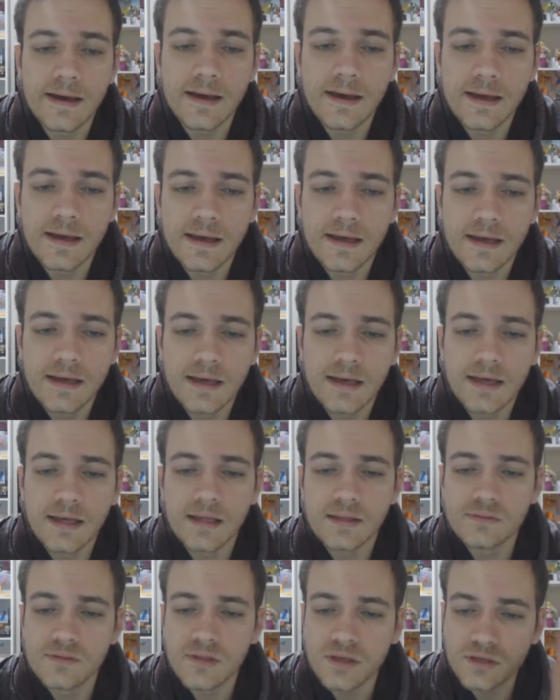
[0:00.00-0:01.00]

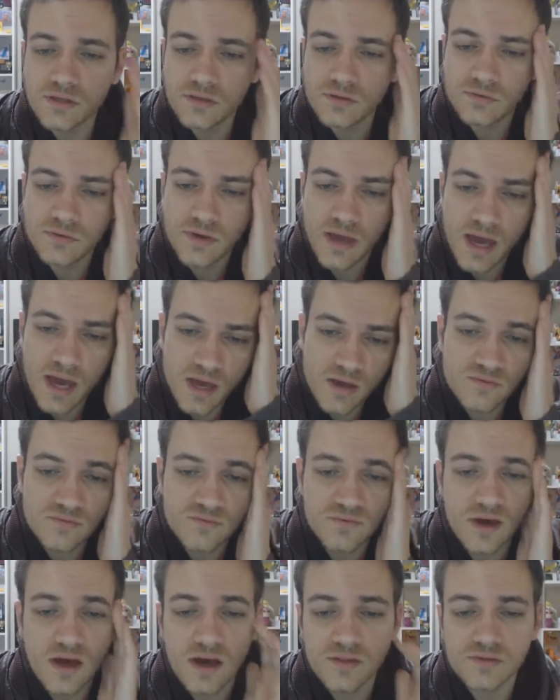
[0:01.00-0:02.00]
And then you
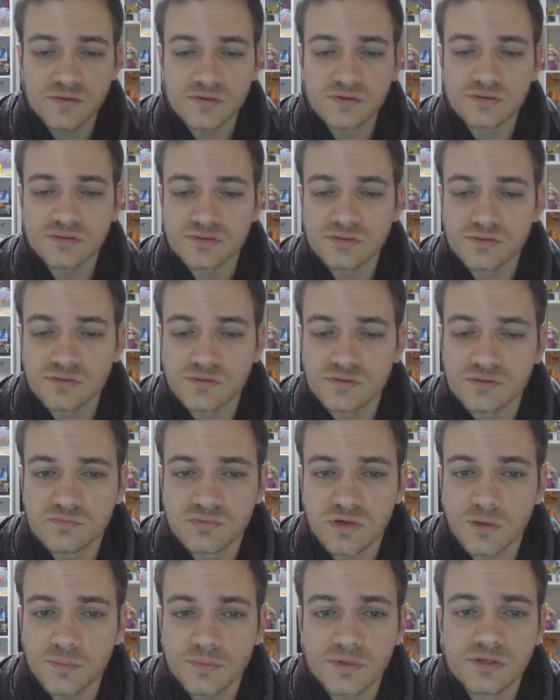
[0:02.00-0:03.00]
have others who
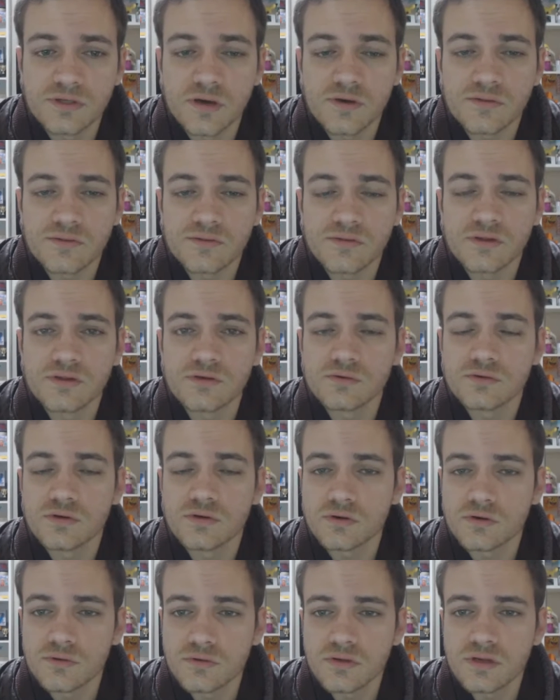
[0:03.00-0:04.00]
probably don't think you're
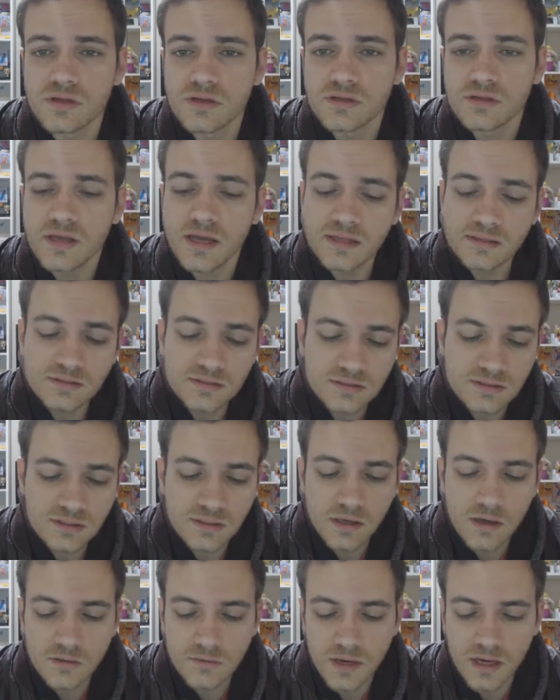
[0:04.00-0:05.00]
not good at it. And,
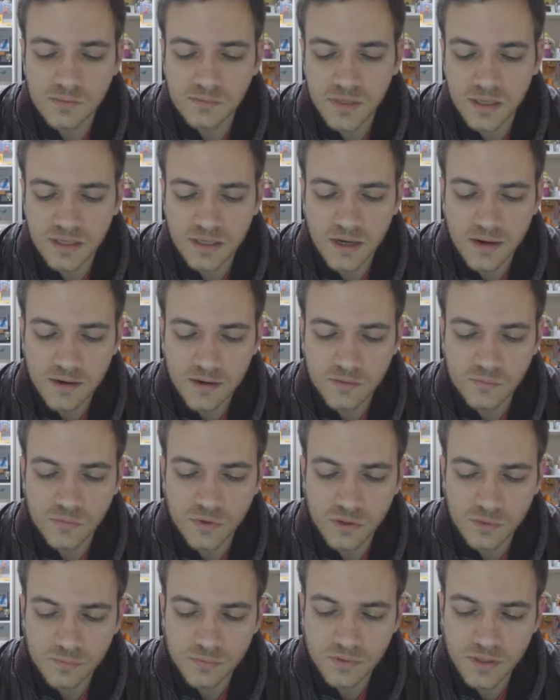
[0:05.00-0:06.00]
at my current
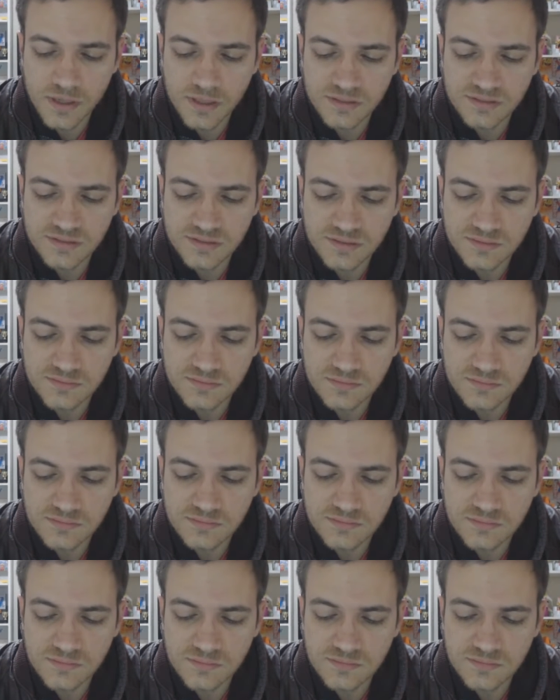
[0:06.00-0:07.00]
workplace,
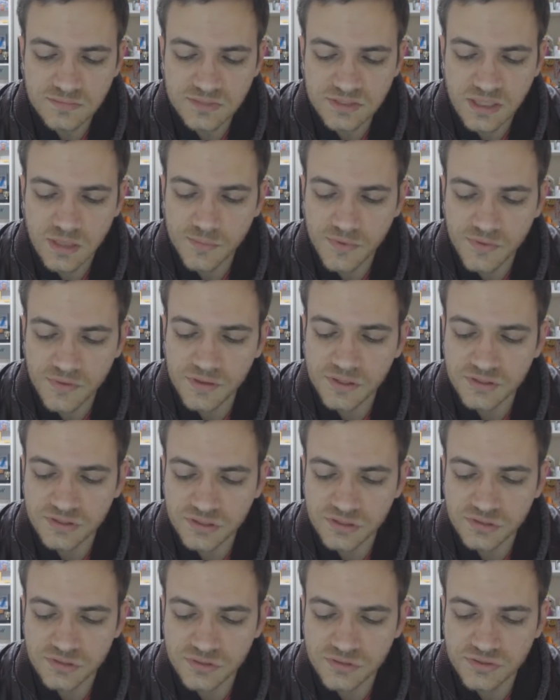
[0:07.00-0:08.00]
some of
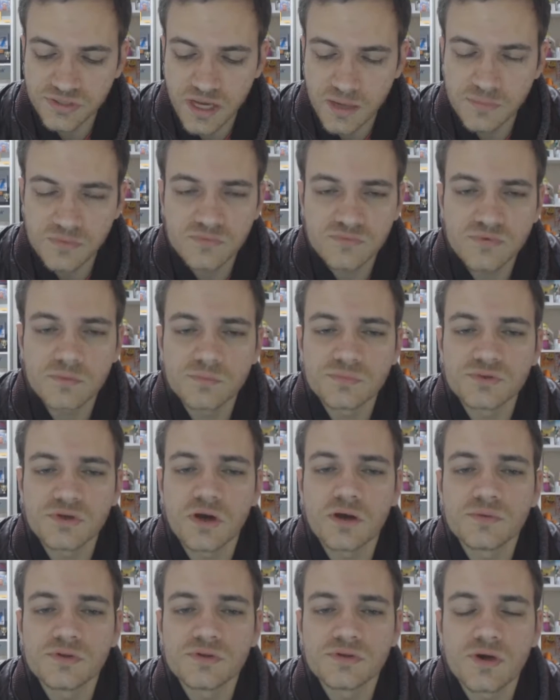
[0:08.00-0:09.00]
these issues happen from
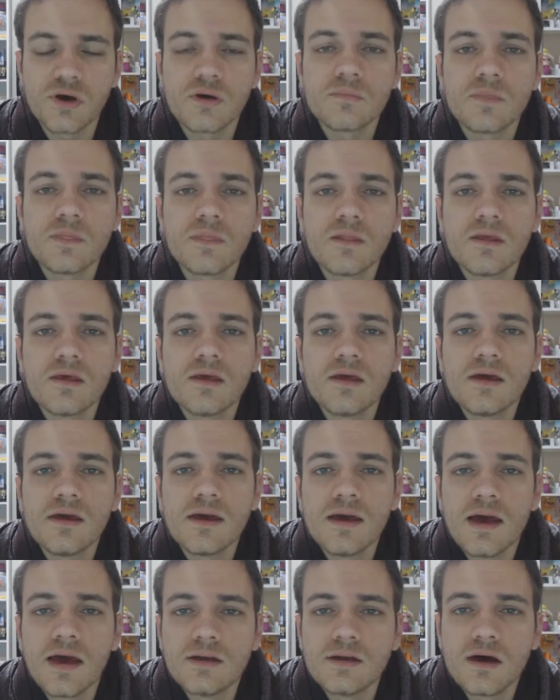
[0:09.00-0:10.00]
time to time.
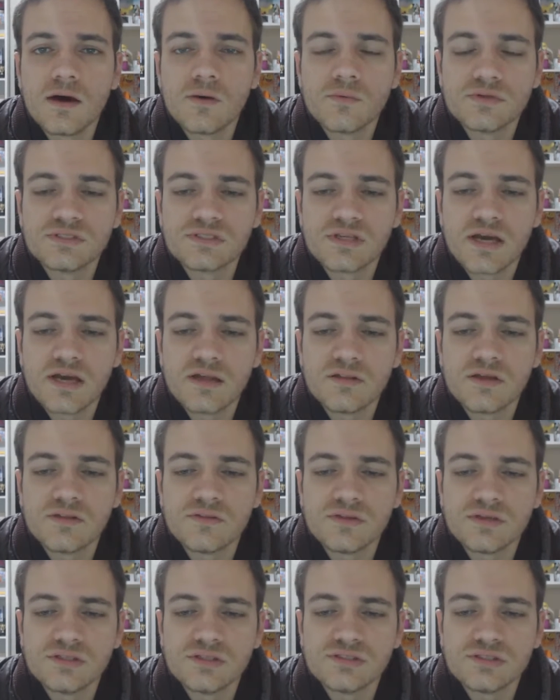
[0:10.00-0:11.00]
And I would say
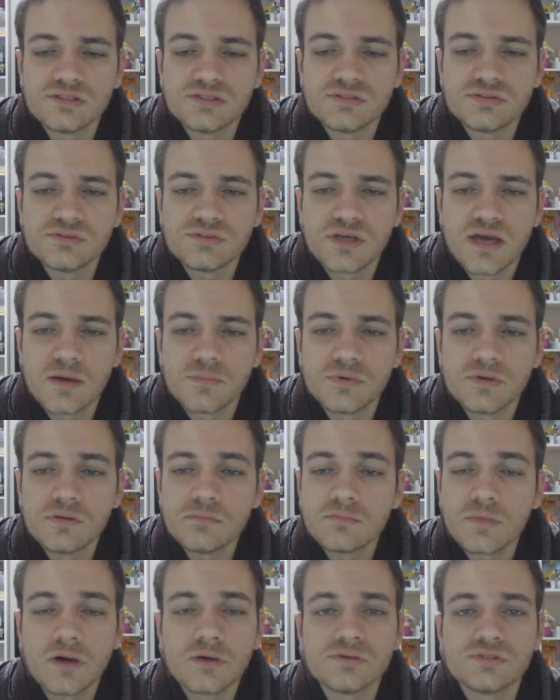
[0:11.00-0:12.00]
that these issues happen
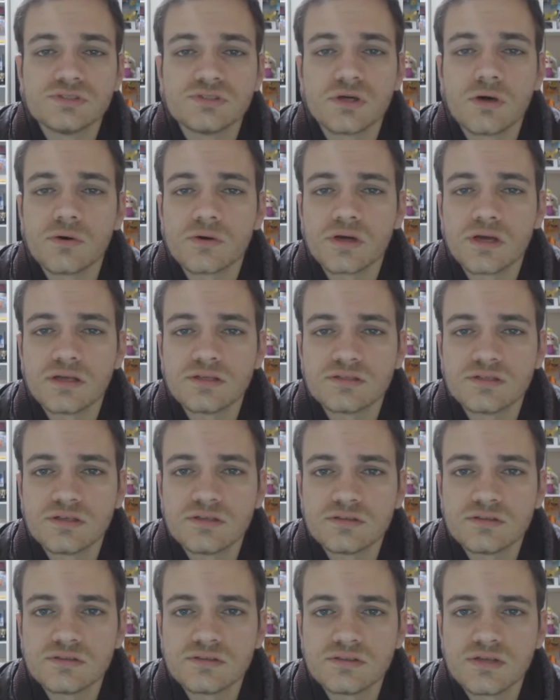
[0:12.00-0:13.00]
at most childcare
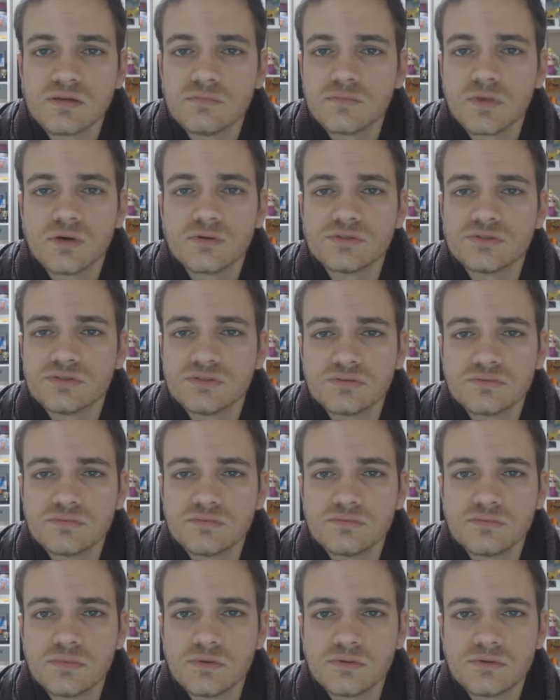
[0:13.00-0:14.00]
centres, at most
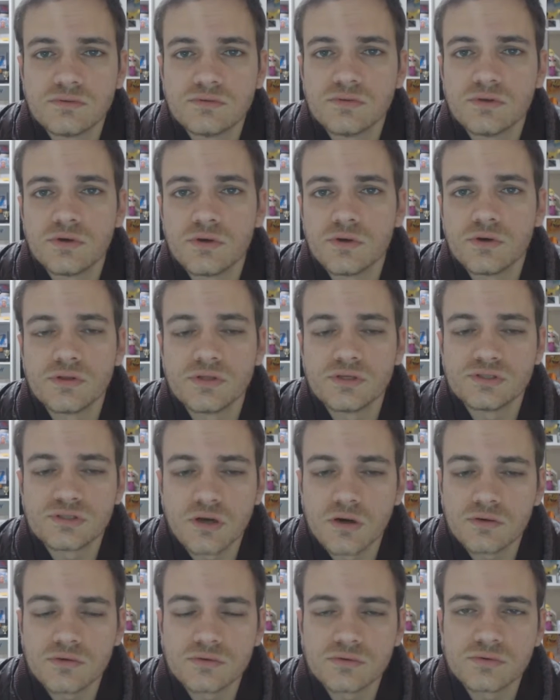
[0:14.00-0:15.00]
early
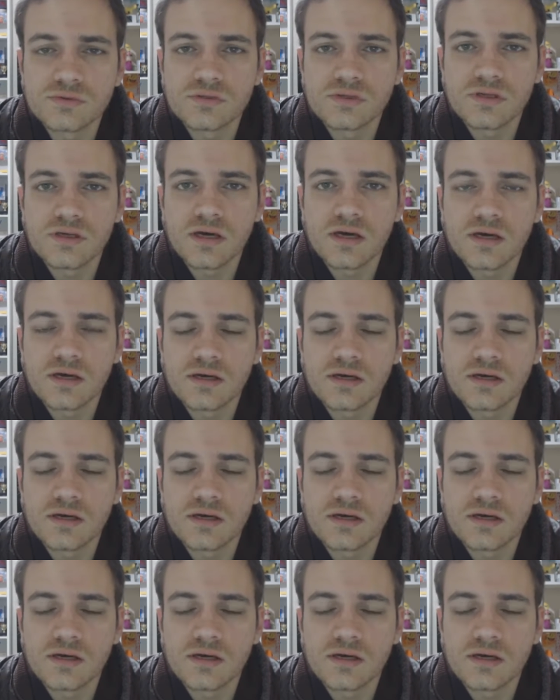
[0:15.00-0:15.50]
childhood